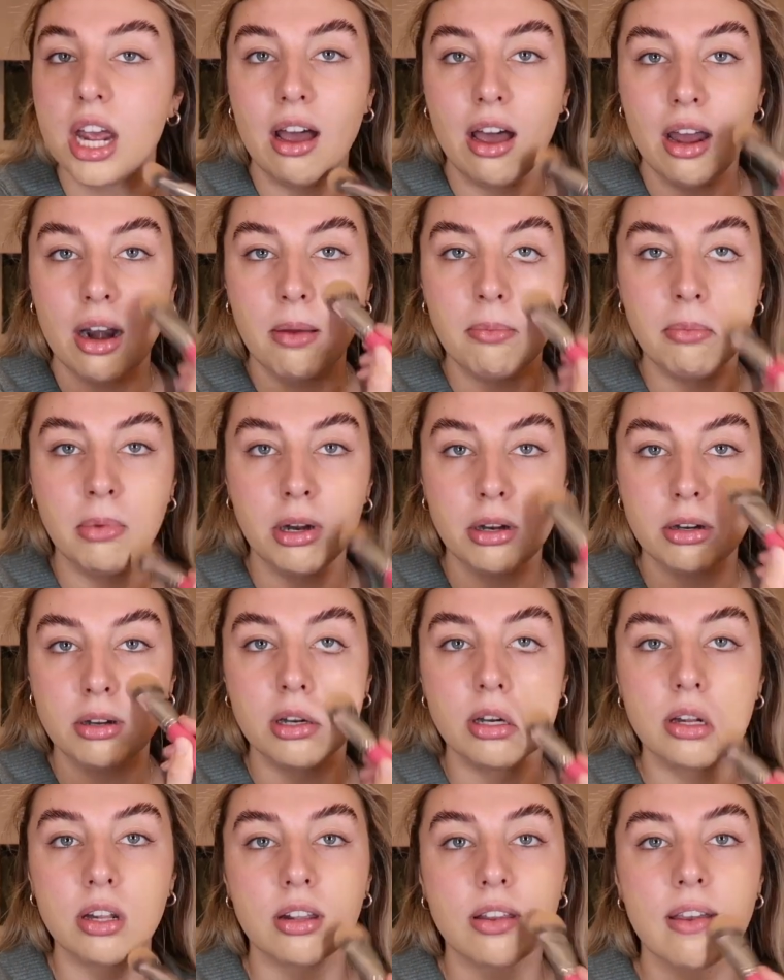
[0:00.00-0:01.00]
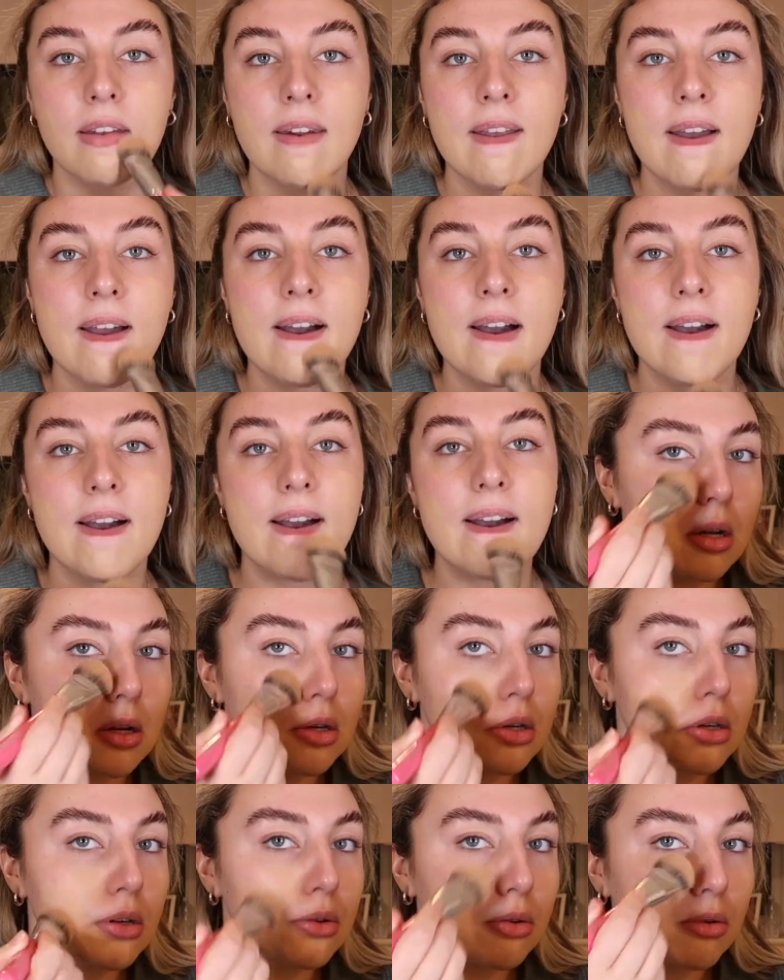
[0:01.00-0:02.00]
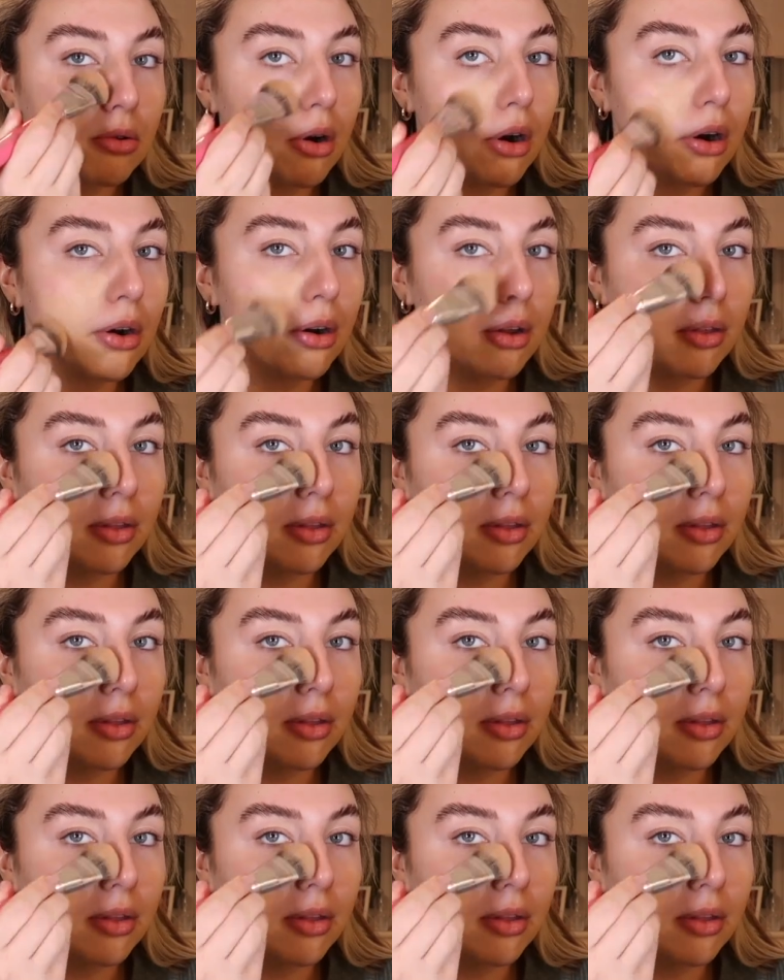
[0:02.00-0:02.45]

and I'm literally just gonna stroke